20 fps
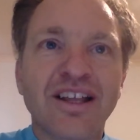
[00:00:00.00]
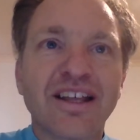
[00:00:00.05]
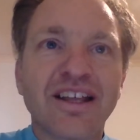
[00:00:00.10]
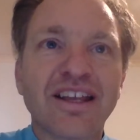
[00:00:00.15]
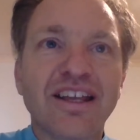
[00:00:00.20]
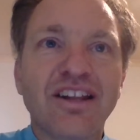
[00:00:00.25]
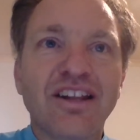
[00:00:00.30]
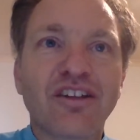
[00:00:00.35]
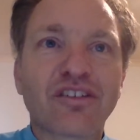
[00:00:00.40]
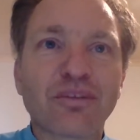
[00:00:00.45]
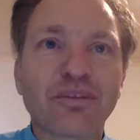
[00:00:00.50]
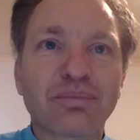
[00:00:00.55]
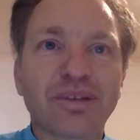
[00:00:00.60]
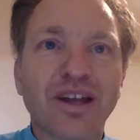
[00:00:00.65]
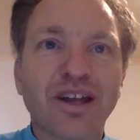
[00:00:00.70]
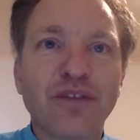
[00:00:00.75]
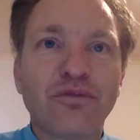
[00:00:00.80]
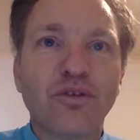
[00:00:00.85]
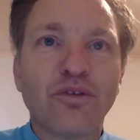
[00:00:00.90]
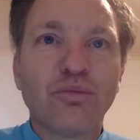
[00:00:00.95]
It is a
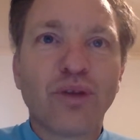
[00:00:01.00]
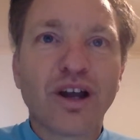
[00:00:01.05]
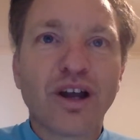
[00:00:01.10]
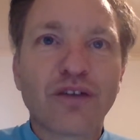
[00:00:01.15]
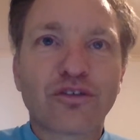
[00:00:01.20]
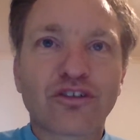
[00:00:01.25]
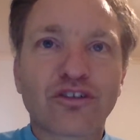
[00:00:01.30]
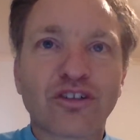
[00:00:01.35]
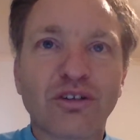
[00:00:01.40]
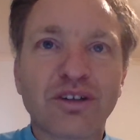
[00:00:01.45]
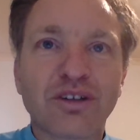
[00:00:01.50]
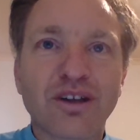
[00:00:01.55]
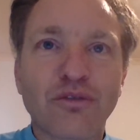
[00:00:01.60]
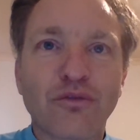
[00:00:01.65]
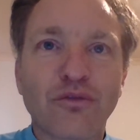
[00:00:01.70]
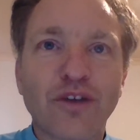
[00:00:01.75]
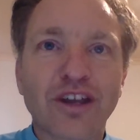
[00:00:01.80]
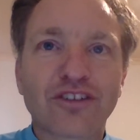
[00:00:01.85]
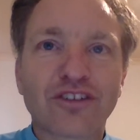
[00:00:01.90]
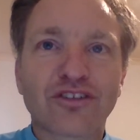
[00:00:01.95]
playful way of showing
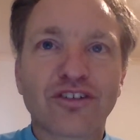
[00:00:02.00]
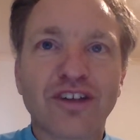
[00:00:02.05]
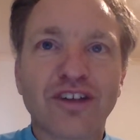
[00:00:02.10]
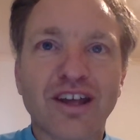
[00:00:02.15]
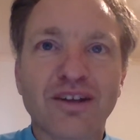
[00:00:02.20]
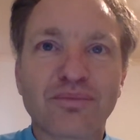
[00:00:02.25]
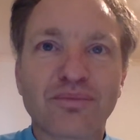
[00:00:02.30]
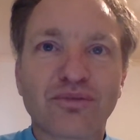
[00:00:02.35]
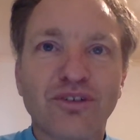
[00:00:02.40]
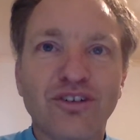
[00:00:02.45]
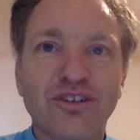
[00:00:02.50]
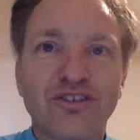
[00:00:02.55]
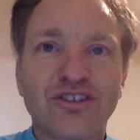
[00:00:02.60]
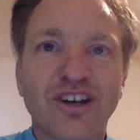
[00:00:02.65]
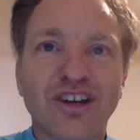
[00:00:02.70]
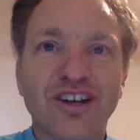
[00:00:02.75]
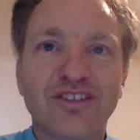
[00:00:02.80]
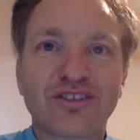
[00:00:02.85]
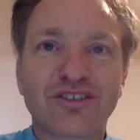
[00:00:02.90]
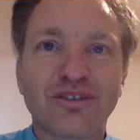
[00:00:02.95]
affection and
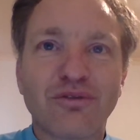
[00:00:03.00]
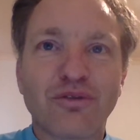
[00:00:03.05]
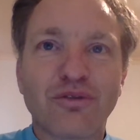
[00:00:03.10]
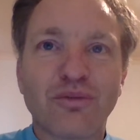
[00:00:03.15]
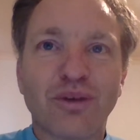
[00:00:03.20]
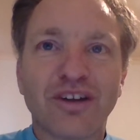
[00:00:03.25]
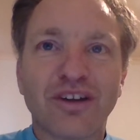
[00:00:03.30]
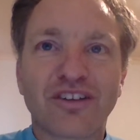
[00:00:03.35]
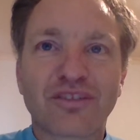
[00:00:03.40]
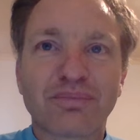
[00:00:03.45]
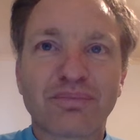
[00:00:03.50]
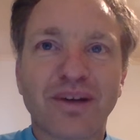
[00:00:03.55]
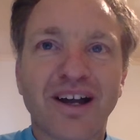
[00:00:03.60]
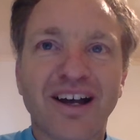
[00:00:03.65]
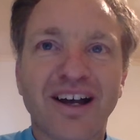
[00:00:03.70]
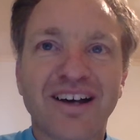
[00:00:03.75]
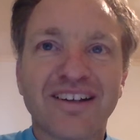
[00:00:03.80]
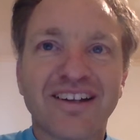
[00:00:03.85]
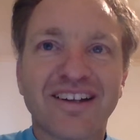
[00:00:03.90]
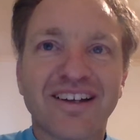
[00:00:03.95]
appreciation for one's
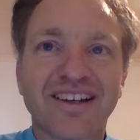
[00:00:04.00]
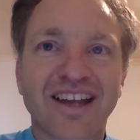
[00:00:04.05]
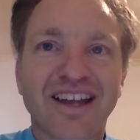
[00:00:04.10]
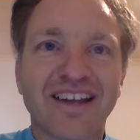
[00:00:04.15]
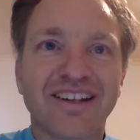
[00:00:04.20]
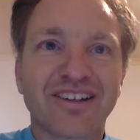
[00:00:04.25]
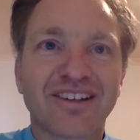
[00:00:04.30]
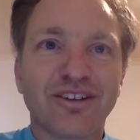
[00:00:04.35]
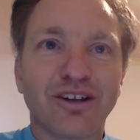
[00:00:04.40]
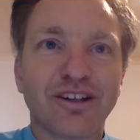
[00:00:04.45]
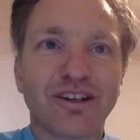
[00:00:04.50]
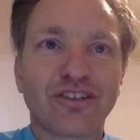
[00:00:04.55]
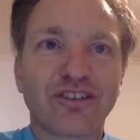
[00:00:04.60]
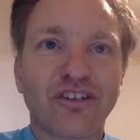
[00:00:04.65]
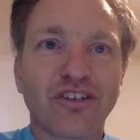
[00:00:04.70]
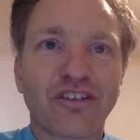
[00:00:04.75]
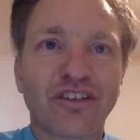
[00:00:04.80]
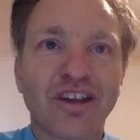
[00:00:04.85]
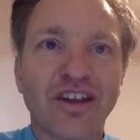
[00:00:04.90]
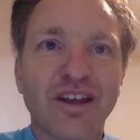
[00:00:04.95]
partner, and
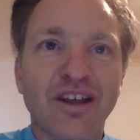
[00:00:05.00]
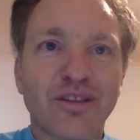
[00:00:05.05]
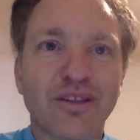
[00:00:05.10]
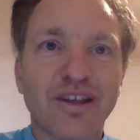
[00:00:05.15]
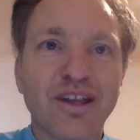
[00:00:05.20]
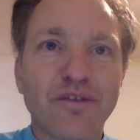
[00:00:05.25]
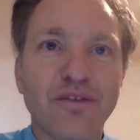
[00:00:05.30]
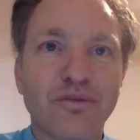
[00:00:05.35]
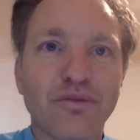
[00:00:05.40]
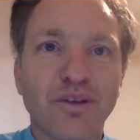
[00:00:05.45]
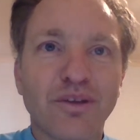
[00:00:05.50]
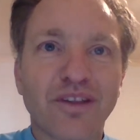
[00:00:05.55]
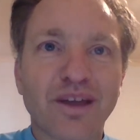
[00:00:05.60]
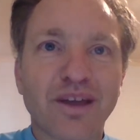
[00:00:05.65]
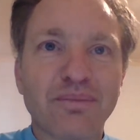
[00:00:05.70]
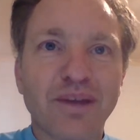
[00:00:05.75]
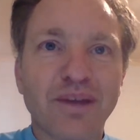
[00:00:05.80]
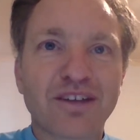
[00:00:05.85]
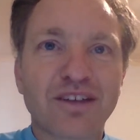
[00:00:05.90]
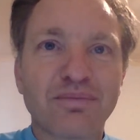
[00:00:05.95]
acknowledges that even when they
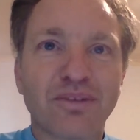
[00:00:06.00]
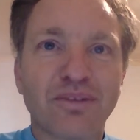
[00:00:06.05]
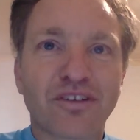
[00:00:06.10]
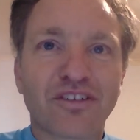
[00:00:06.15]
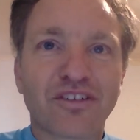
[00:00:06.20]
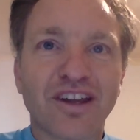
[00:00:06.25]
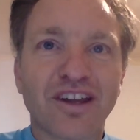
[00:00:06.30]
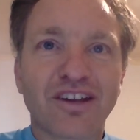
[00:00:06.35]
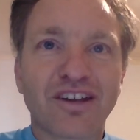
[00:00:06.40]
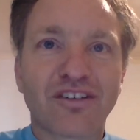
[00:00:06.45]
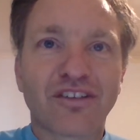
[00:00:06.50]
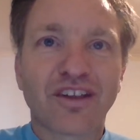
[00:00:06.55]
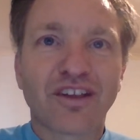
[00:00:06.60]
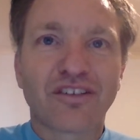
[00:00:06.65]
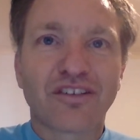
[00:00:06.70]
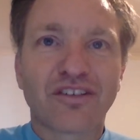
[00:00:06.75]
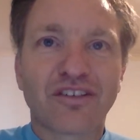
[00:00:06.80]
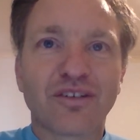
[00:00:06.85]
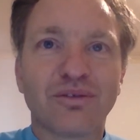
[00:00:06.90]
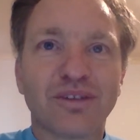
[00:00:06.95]
make mistakes, they are
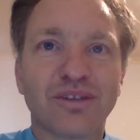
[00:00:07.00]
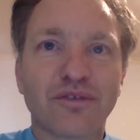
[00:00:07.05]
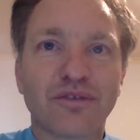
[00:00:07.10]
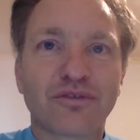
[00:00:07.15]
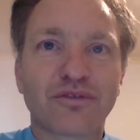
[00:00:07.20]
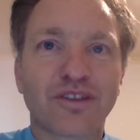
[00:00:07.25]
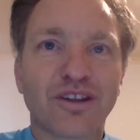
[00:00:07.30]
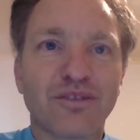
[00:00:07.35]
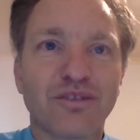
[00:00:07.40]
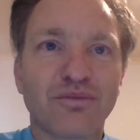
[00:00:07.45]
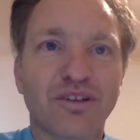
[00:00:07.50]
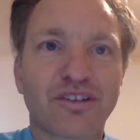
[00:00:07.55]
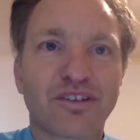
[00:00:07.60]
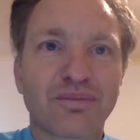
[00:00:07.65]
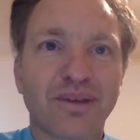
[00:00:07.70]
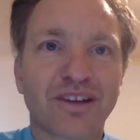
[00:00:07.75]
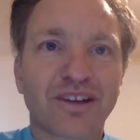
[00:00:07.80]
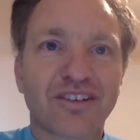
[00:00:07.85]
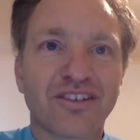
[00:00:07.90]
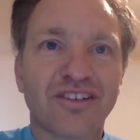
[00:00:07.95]
still loved and
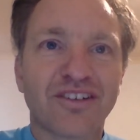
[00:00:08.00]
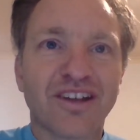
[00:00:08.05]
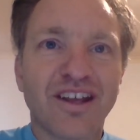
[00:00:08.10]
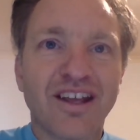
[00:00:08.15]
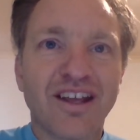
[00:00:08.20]
respected.